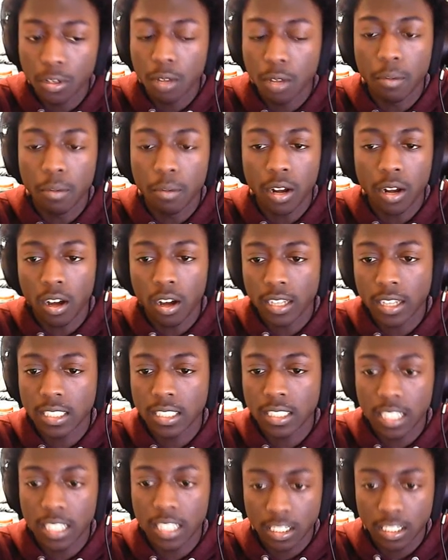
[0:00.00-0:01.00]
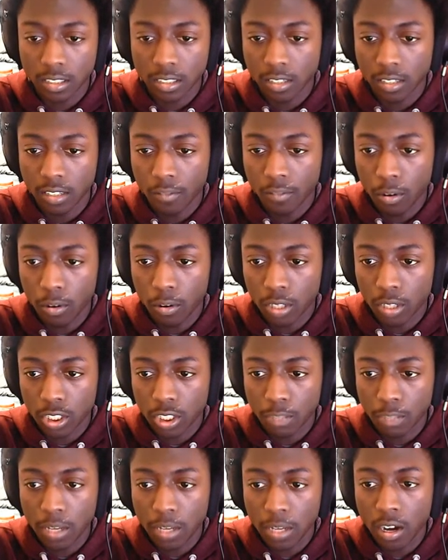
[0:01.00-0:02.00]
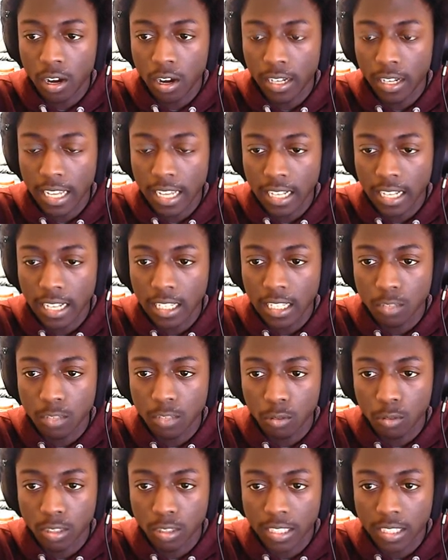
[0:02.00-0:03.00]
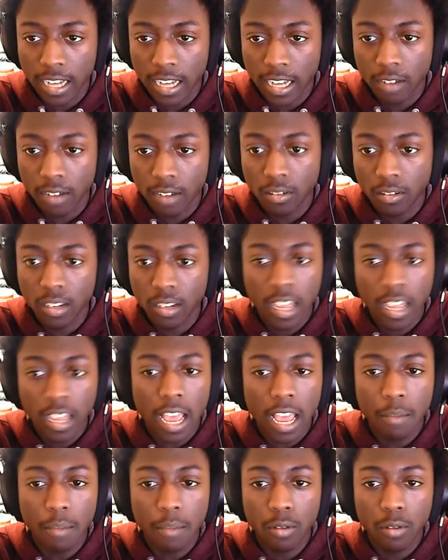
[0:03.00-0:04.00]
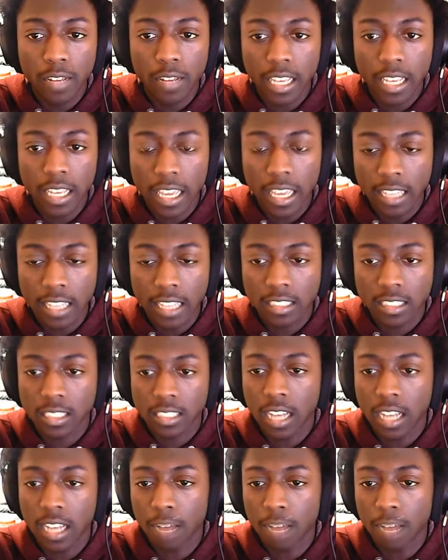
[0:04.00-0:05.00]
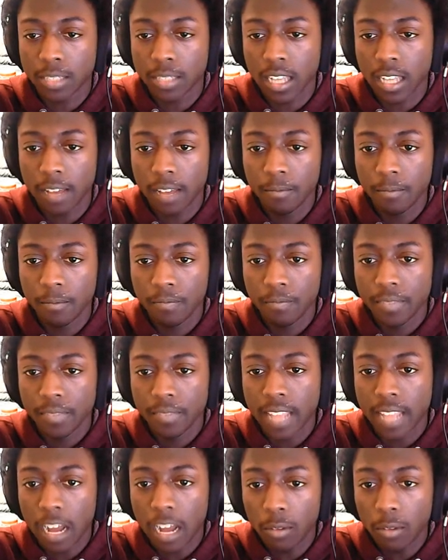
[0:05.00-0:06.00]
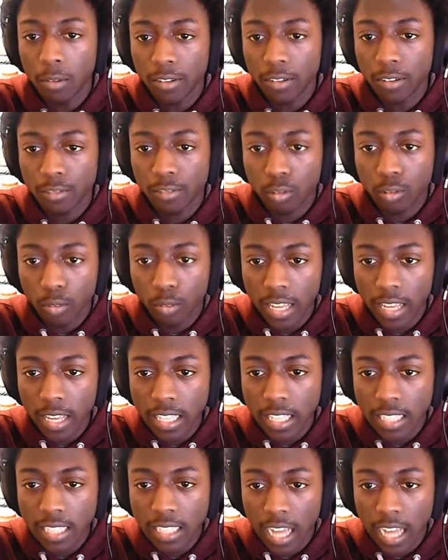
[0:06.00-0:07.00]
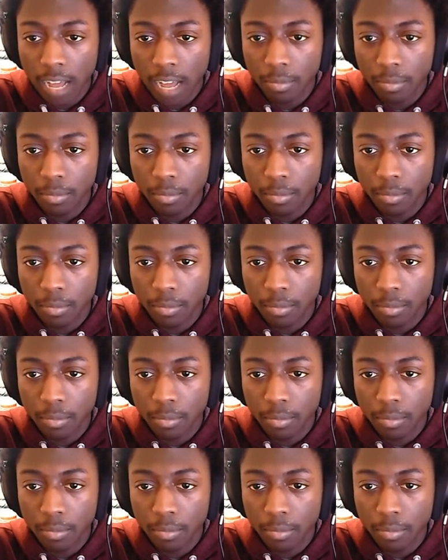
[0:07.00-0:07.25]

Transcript: but honestly his focus should be on getting these wards down and moving into top side. Now with three top